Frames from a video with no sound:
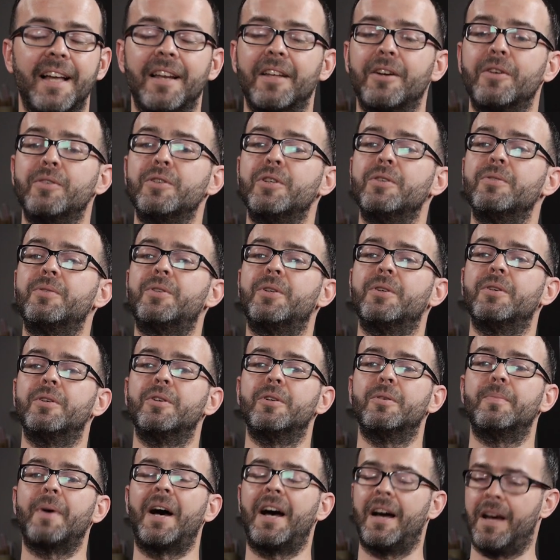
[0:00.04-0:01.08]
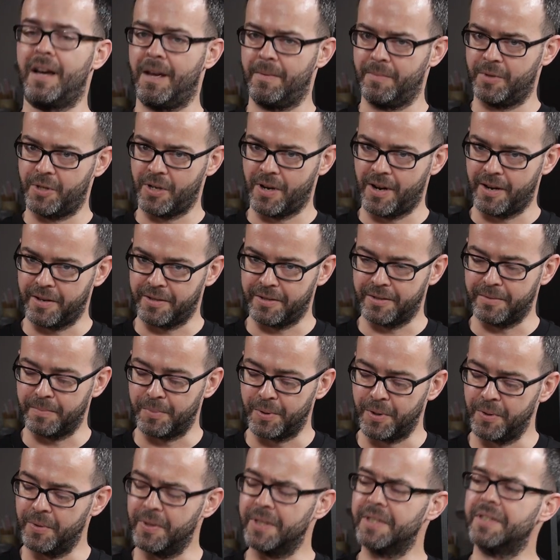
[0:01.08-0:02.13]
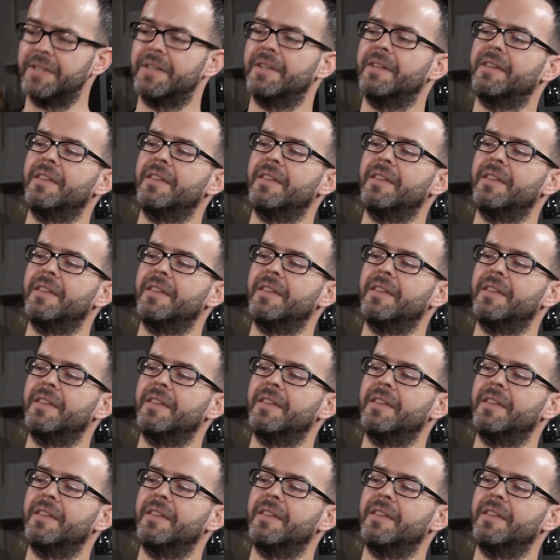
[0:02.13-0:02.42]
Hello YouTube, I'm Jonathan Pruitt,